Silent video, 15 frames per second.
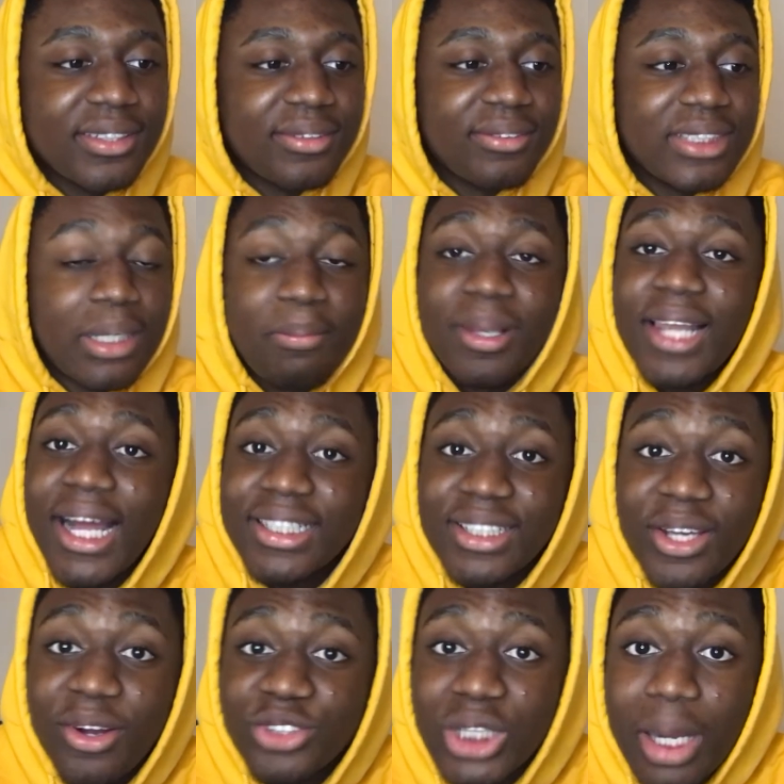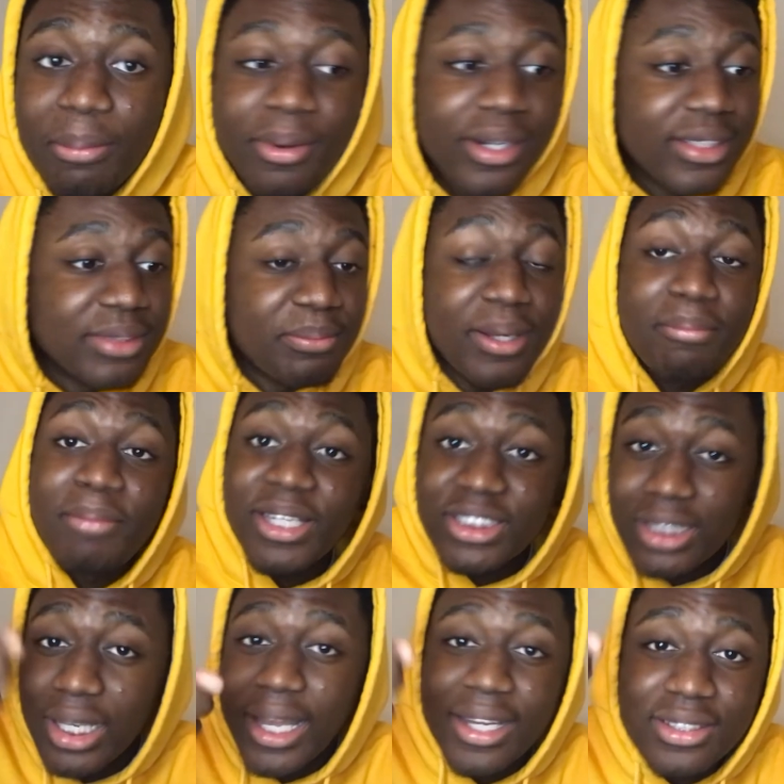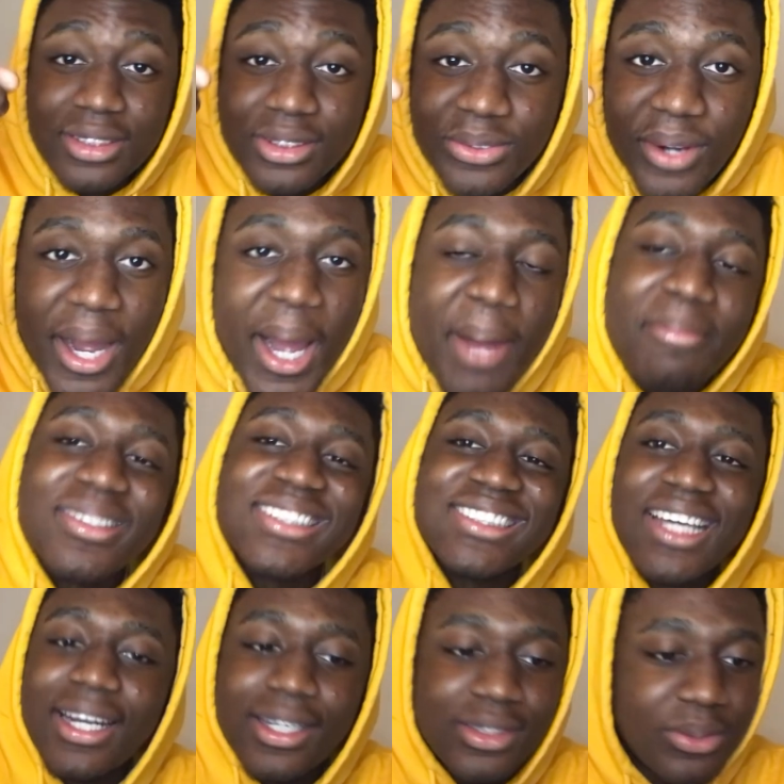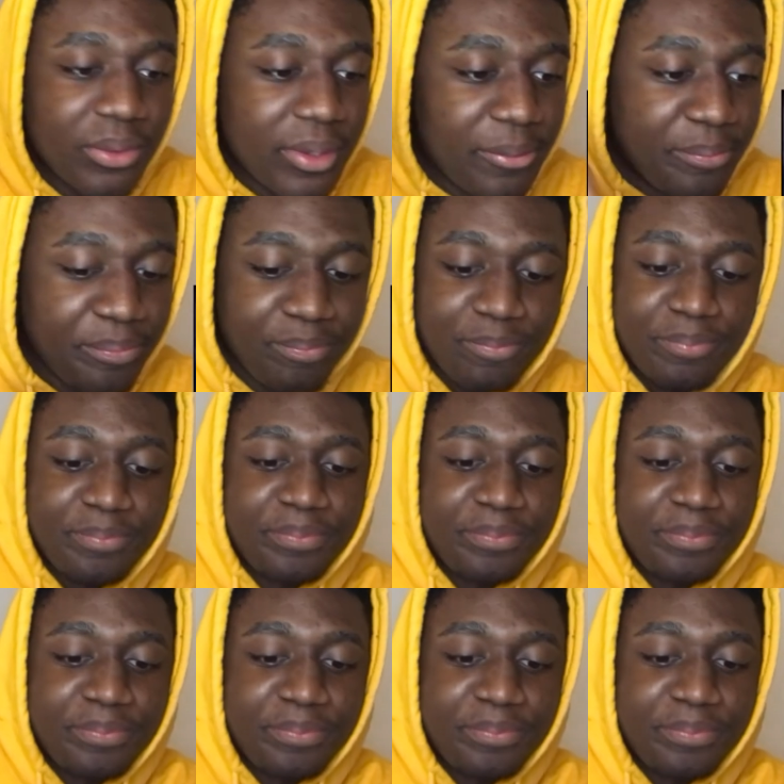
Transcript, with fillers: what type of logic gonna drop on us, man. Make sure y'all like and subscribe. Let's get into it. Oh.